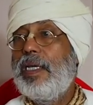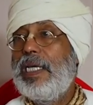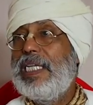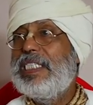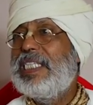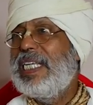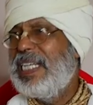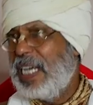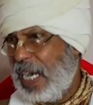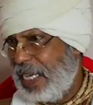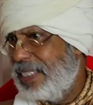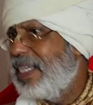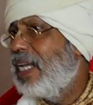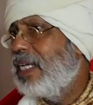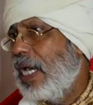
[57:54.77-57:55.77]
Is in
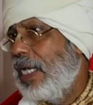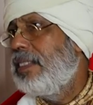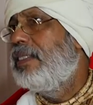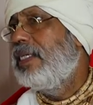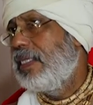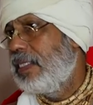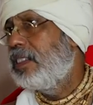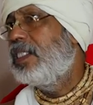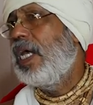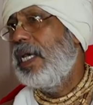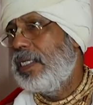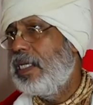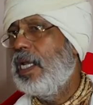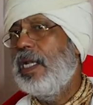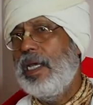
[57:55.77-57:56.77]
Haryana, I think, it's
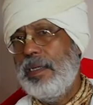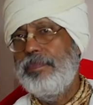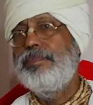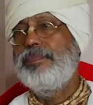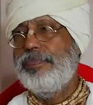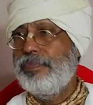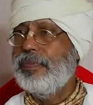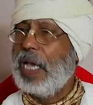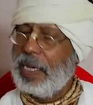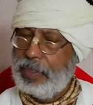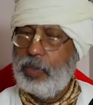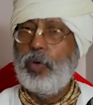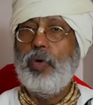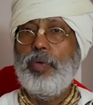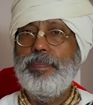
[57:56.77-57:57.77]
Haryana. Mm, I
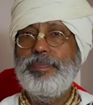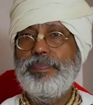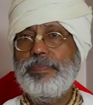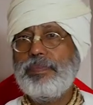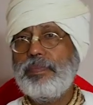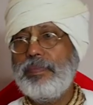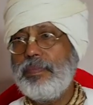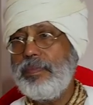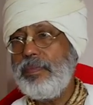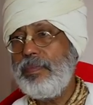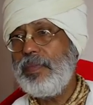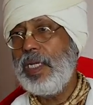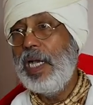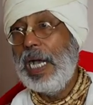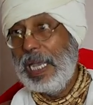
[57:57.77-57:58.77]
know.
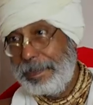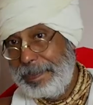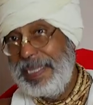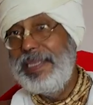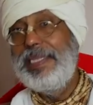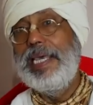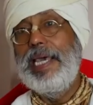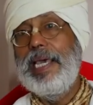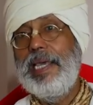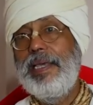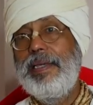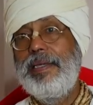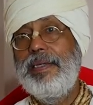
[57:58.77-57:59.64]
I've been there.